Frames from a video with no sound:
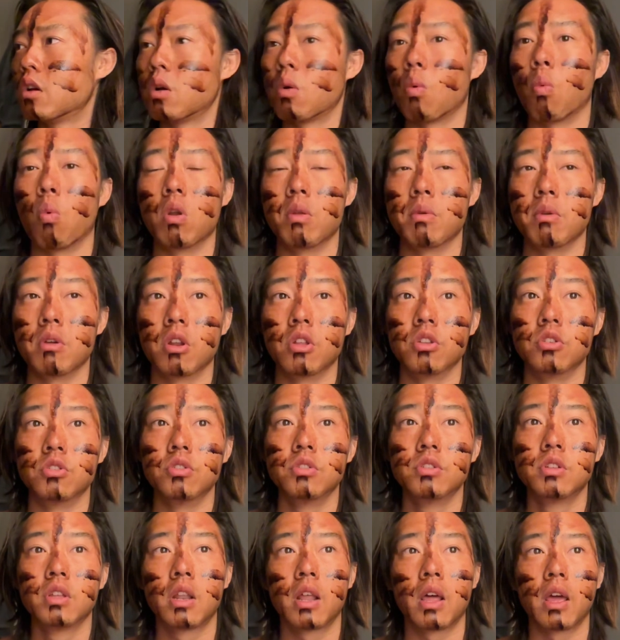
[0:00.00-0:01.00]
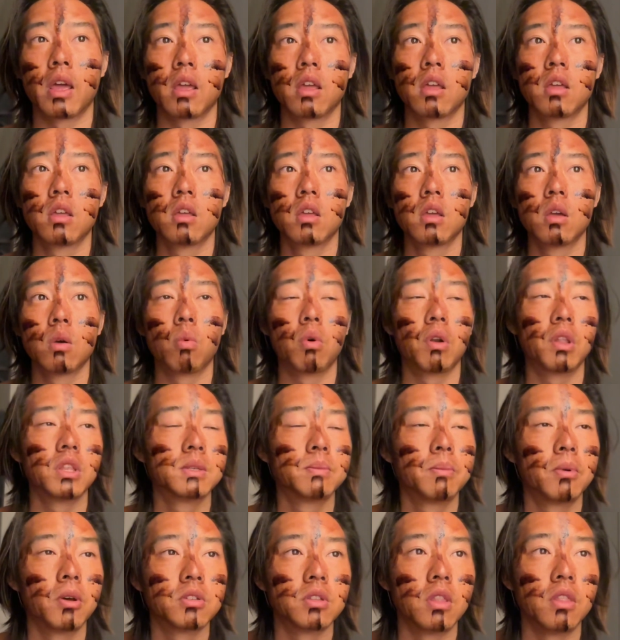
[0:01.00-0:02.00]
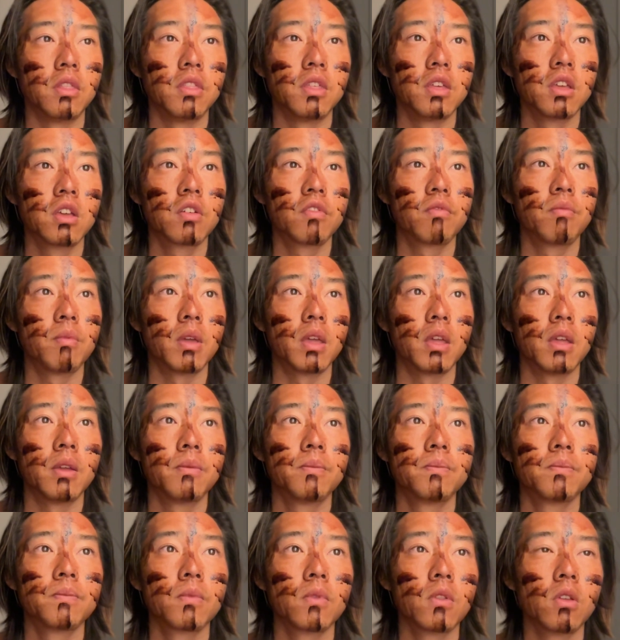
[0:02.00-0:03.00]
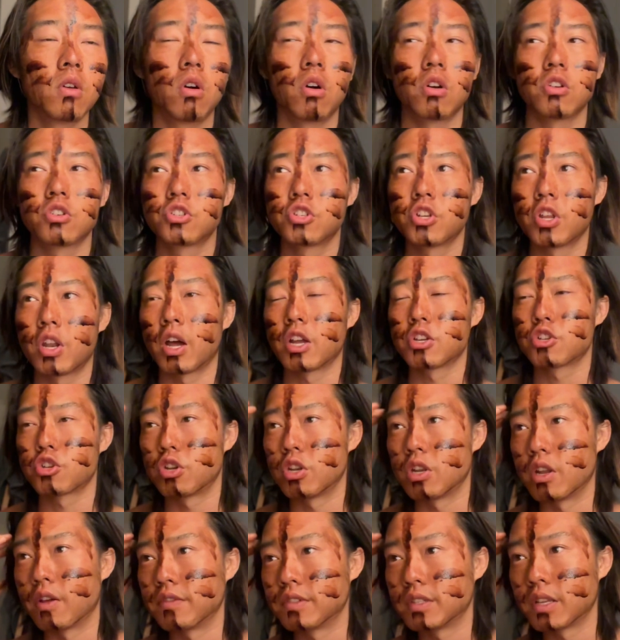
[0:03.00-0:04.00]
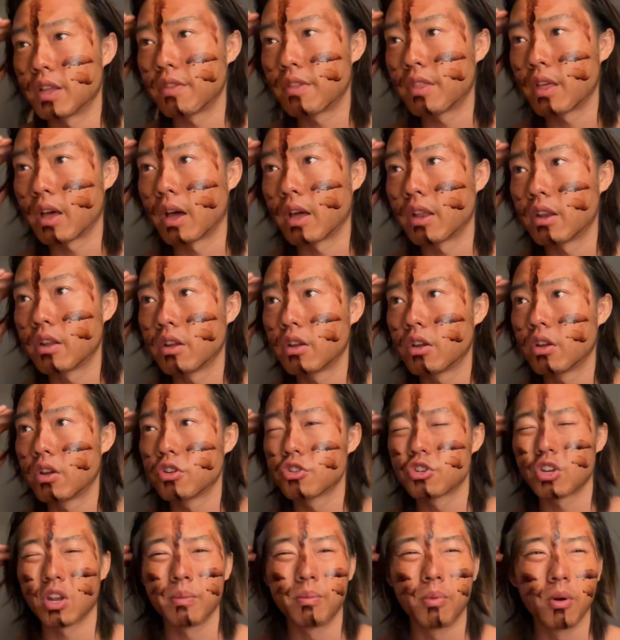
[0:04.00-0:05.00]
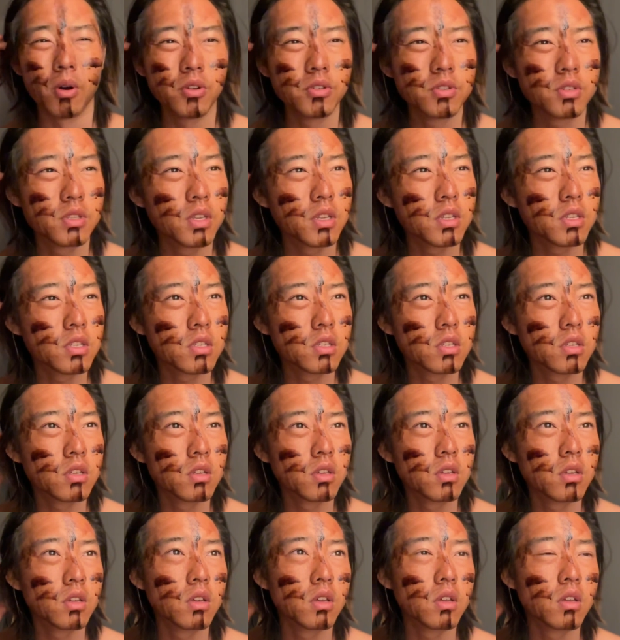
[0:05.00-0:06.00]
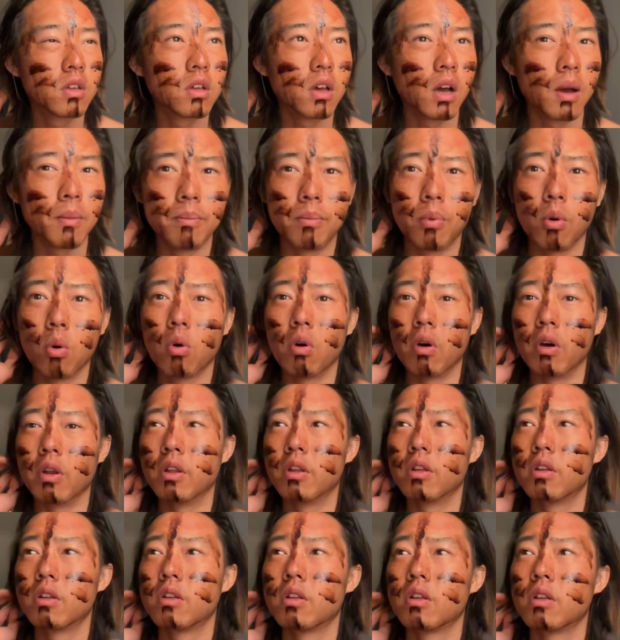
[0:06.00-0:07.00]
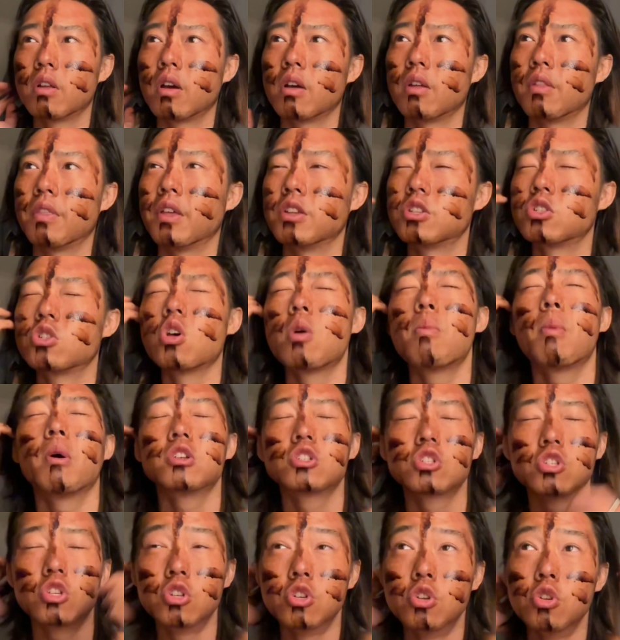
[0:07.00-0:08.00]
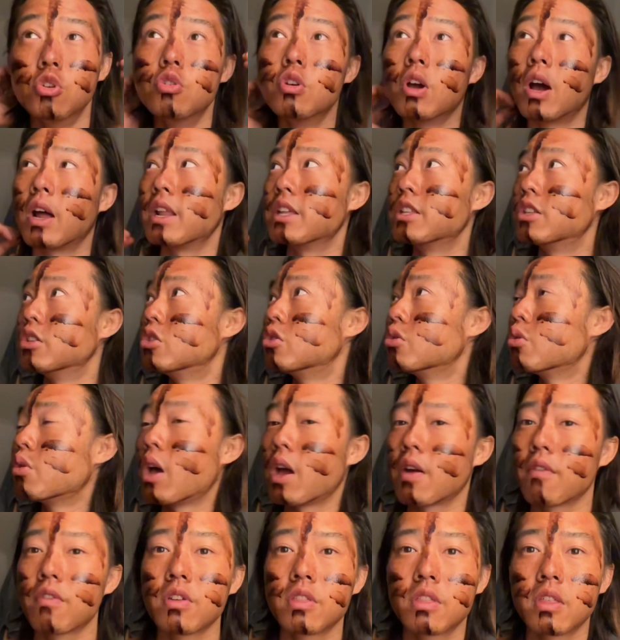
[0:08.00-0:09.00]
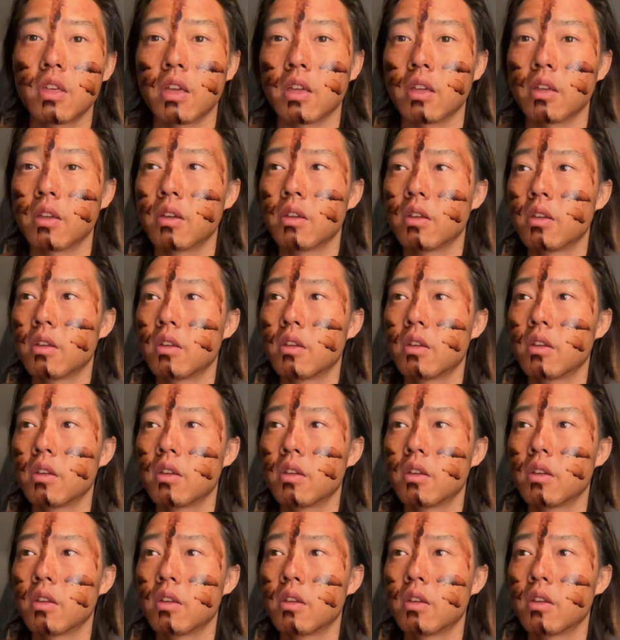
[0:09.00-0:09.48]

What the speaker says: what are you gonna do today? What does this person think of me? Oh shit, I shouldn't have said that. Should I post this? I'm bored. There's so much to do. I need to do everything.